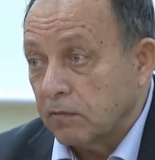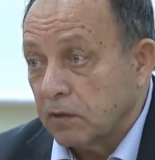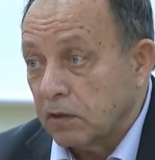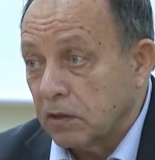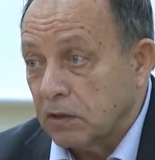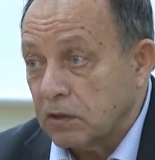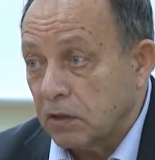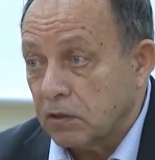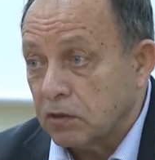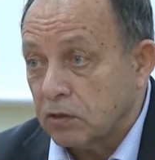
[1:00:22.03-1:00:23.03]

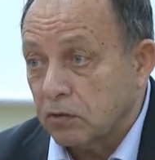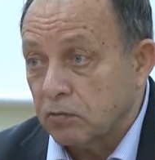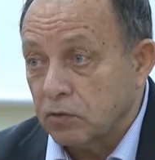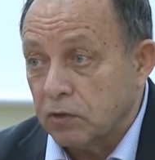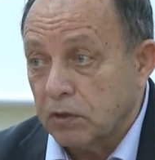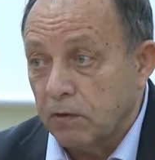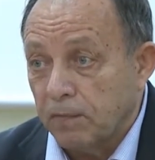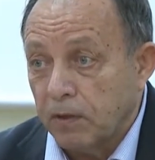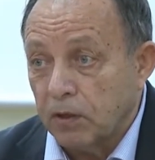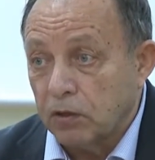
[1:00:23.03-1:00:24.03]
pedagogy or
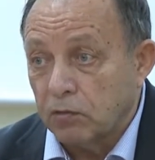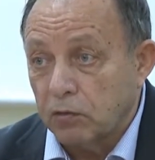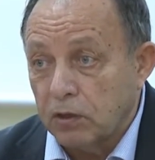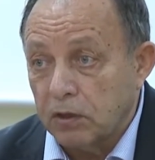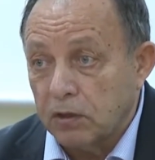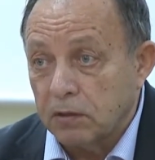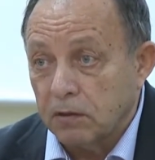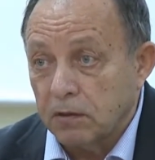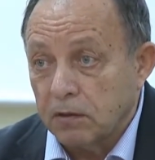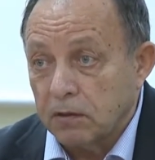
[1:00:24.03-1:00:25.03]

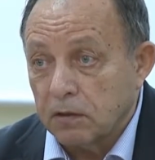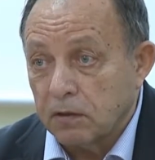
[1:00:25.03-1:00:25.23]
sociology,